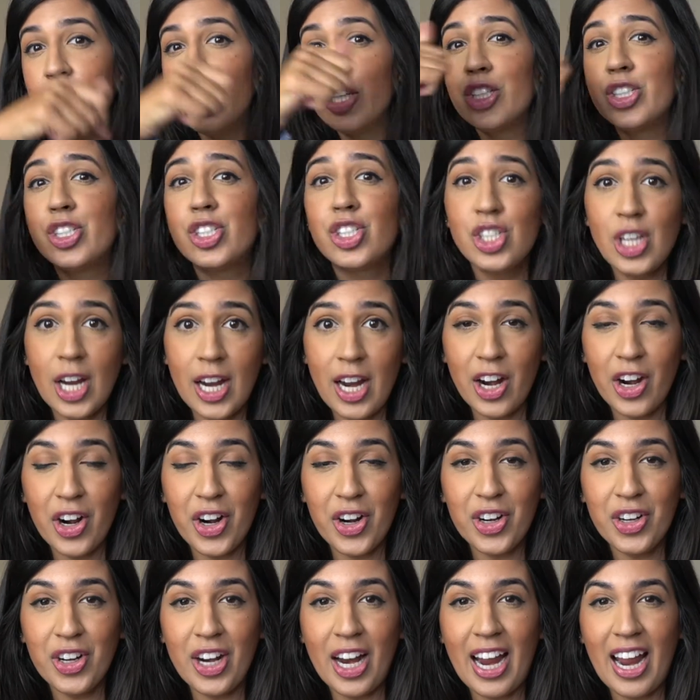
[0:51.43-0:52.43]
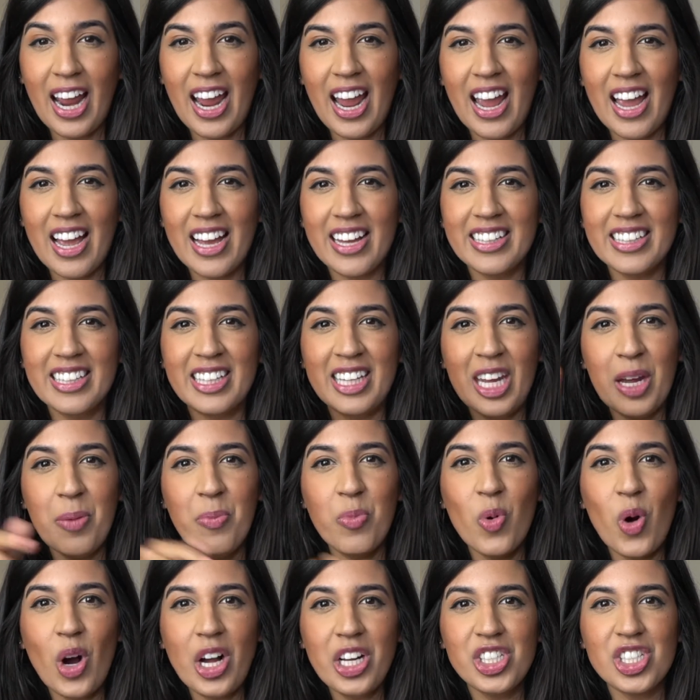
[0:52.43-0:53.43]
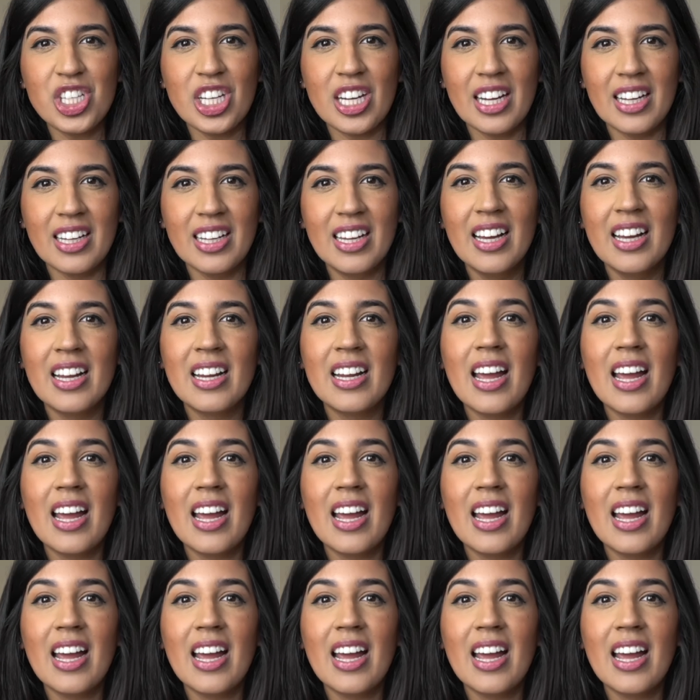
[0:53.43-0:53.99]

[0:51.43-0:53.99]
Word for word: share, and keep watching.